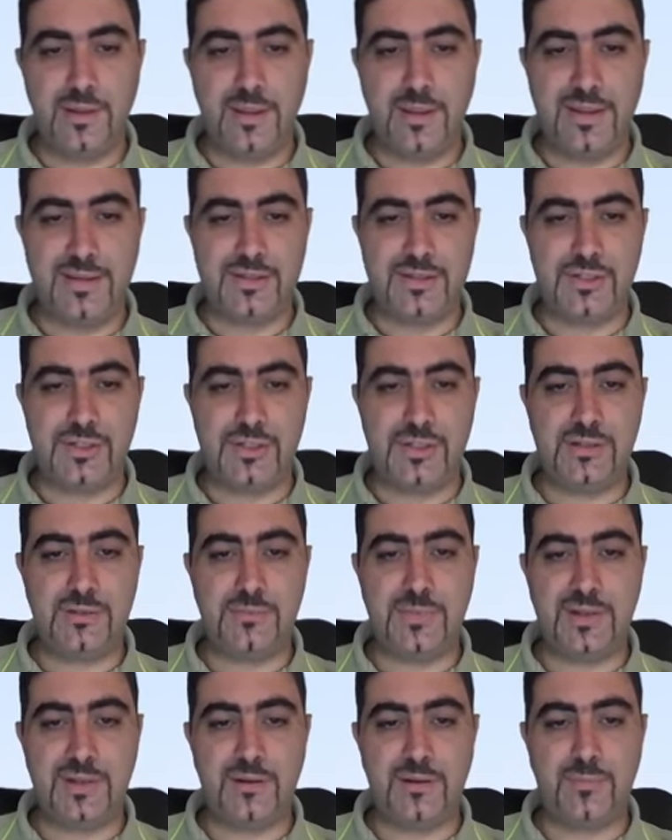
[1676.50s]
a sheet
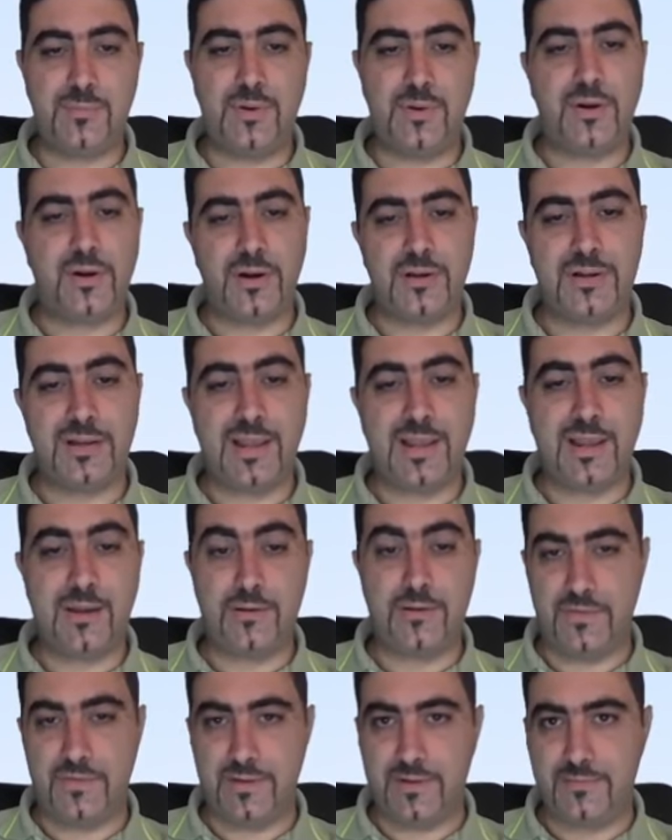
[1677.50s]
metal part out
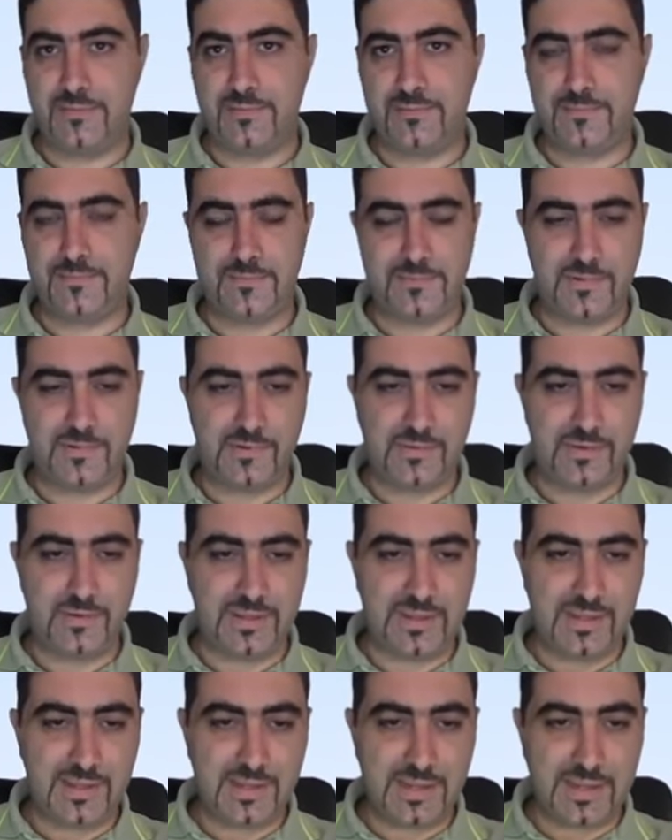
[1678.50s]
of it.
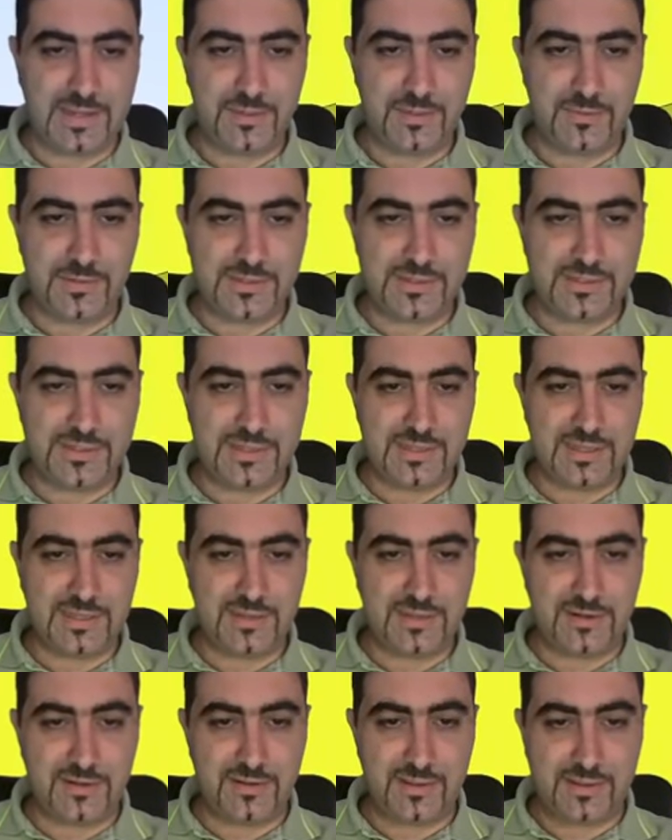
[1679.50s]
Okay, and you will see
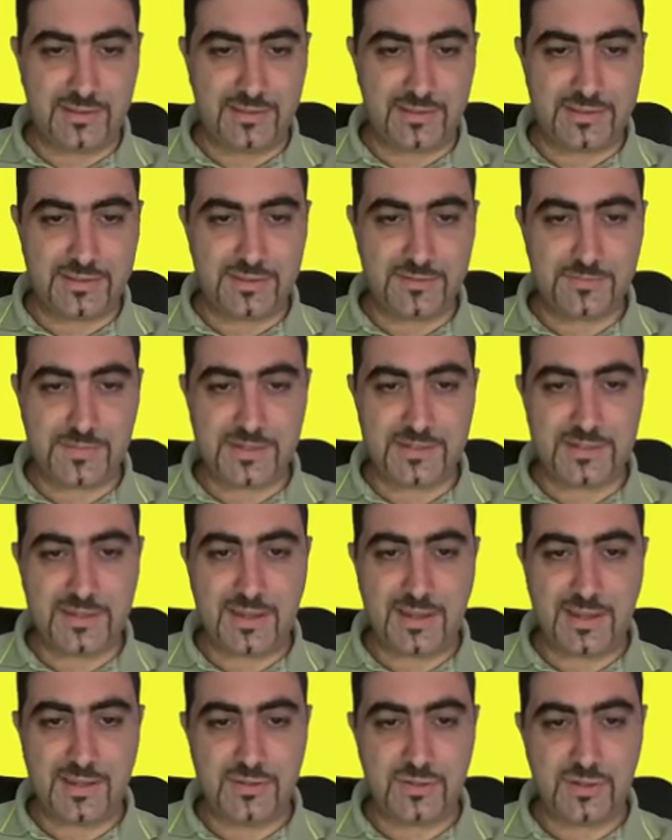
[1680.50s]
here that this is my
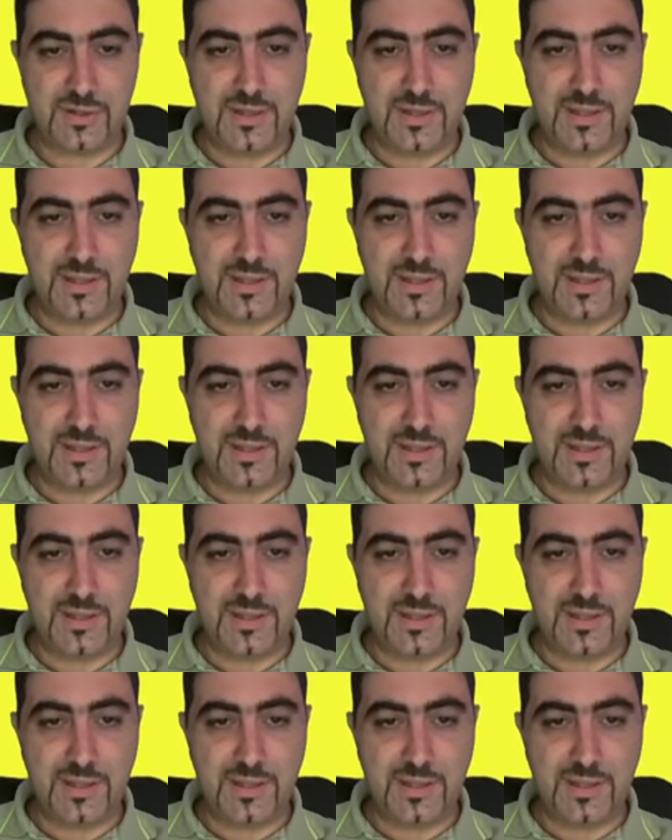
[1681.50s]
sketch.